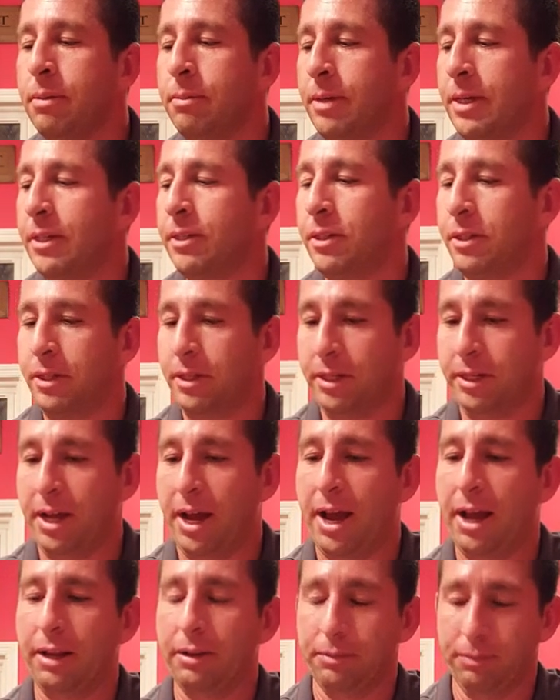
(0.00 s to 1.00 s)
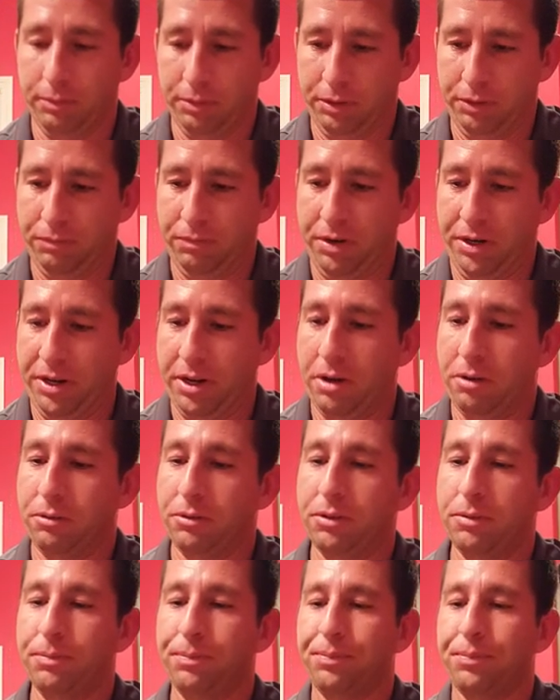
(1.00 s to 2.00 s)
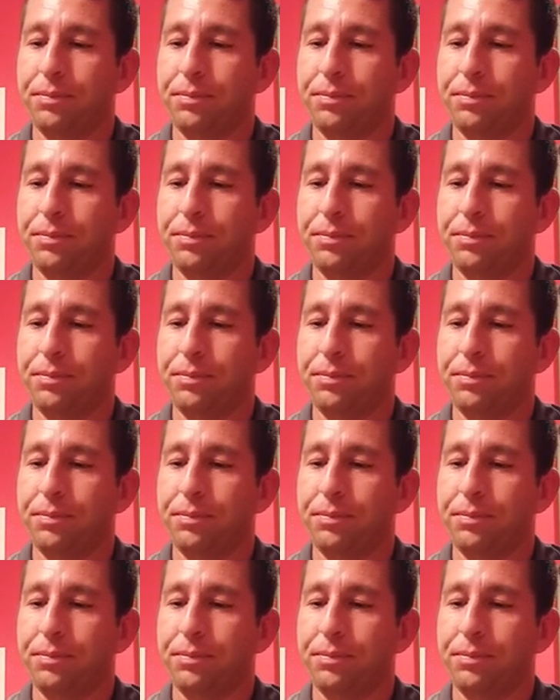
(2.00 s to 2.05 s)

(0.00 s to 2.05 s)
he's a good guy. Good videos.